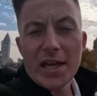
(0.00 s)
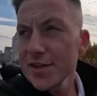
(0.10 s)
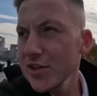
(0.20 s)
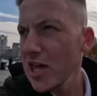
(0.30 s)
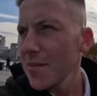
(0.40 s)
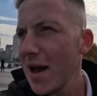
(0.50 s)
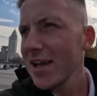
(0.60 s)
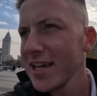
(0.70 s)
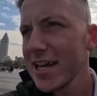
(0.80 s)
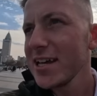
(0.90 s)
So that
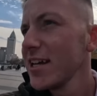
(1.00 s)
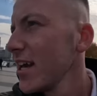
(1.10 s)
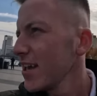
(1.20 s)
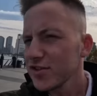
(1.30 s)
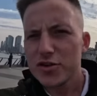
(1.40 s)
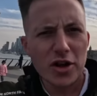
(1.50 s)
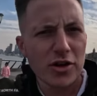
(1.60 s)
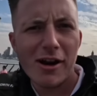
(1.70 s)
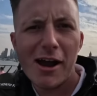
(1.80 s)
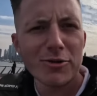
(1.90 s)
man here, he's got no
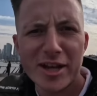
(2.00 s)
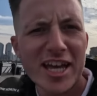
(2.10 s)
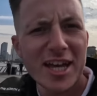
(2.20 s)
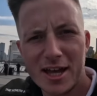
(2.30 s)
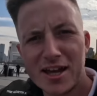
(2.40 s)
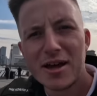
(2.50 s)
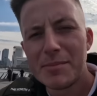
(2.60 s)
crowd here,